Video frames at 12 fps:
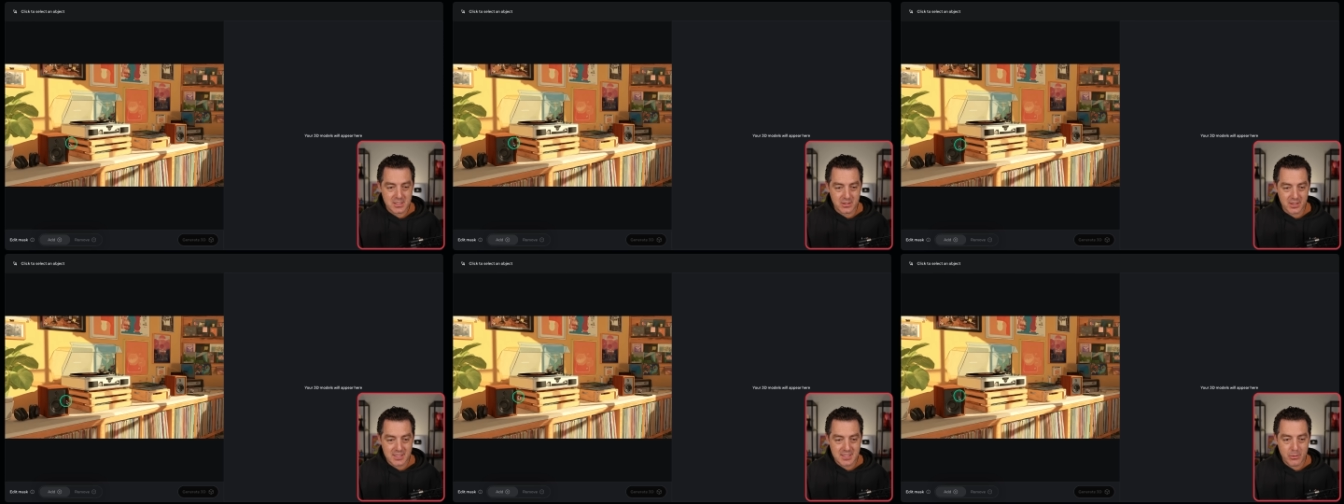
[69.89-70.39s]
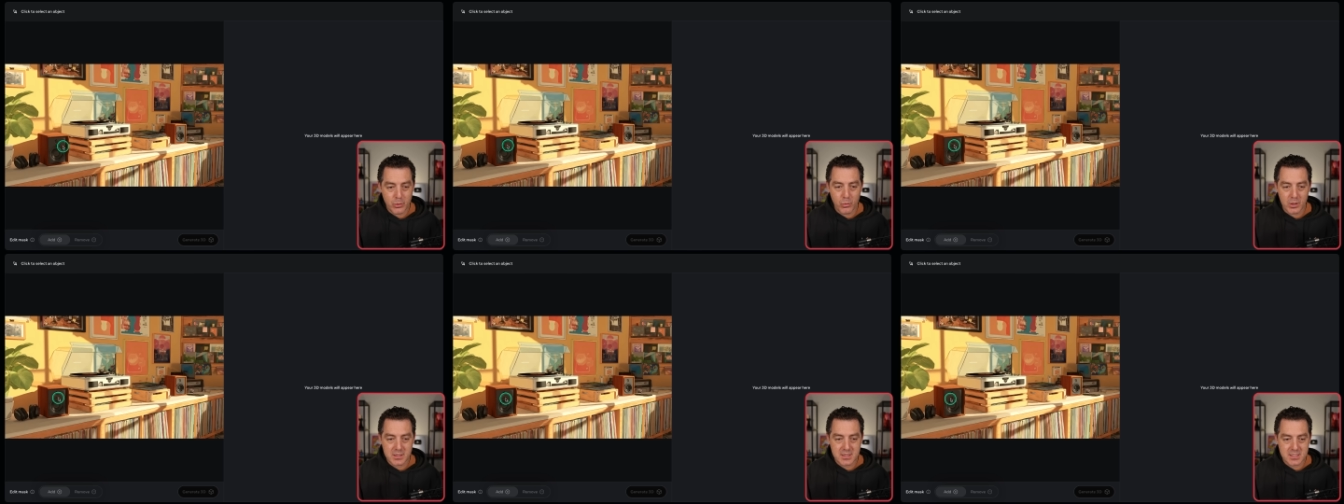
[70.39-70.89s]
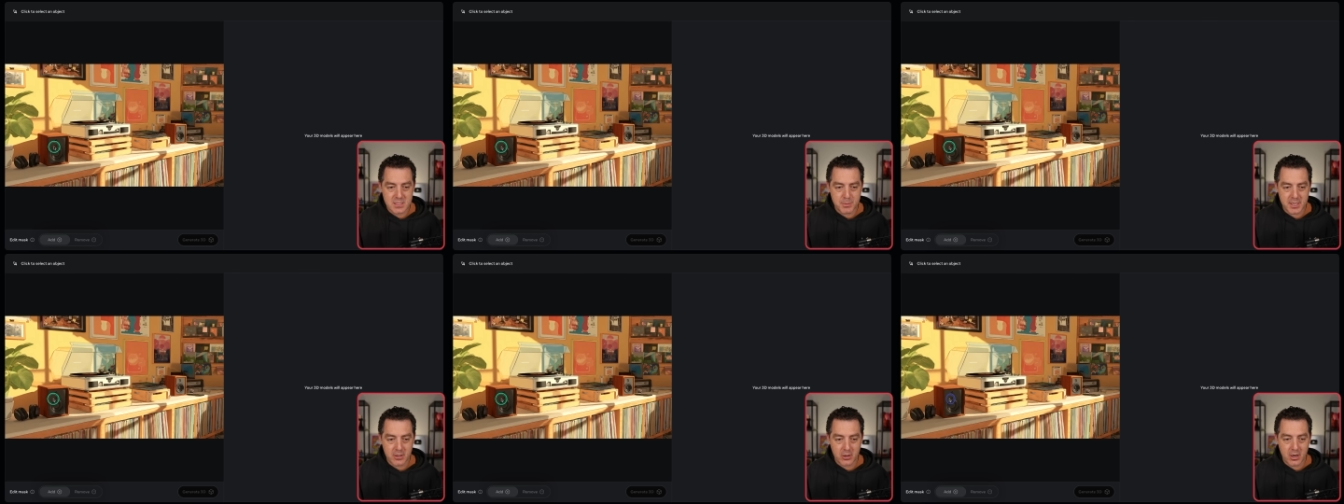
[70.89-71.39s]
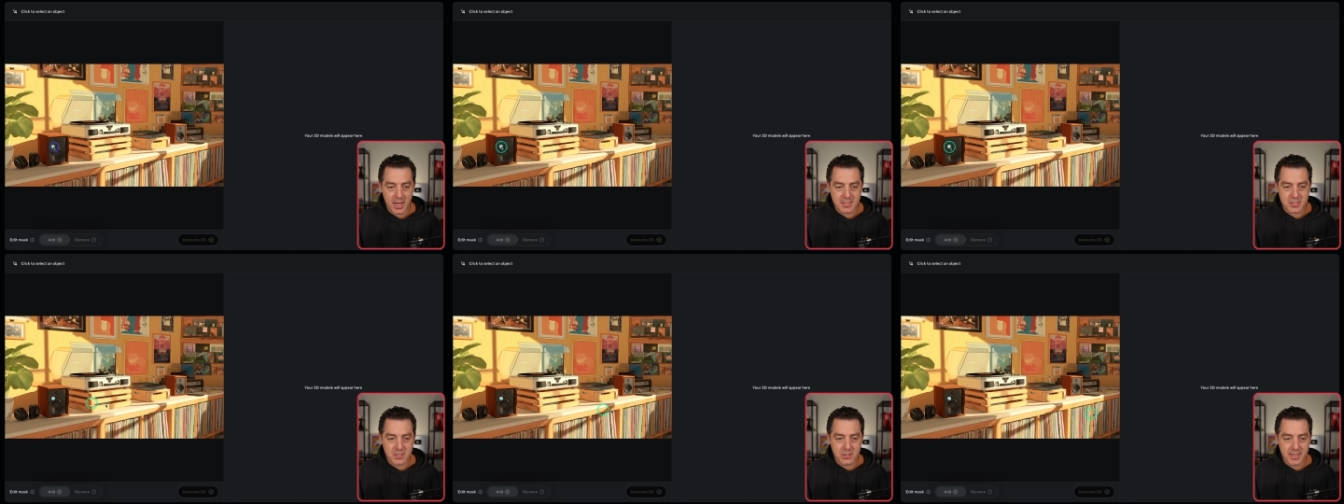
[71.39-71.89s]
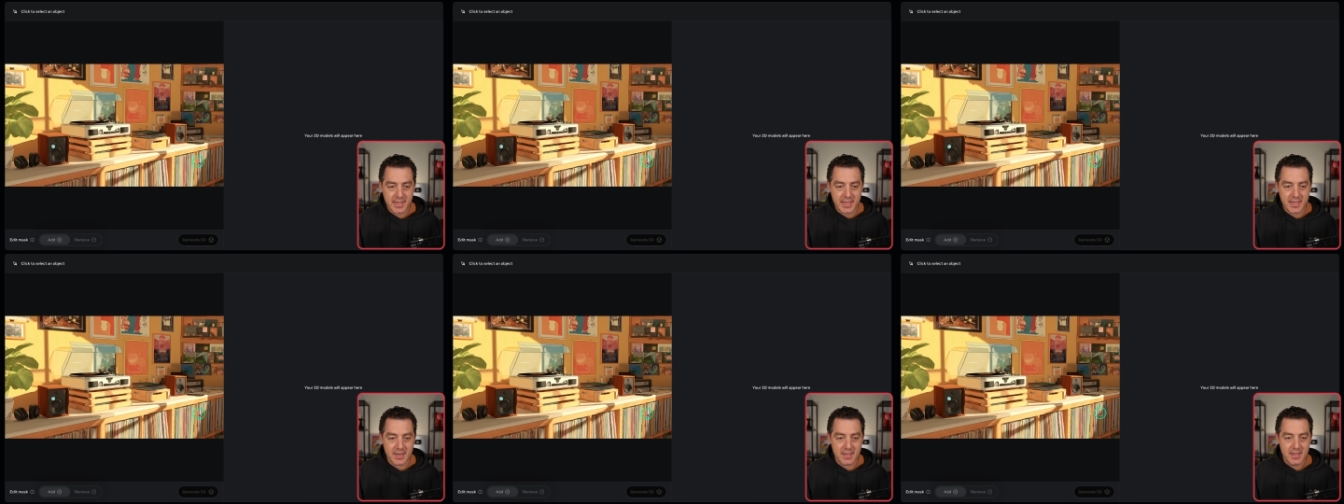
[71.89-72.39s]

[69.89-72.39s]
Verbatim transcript: So let's say we want this speaker. I just click it,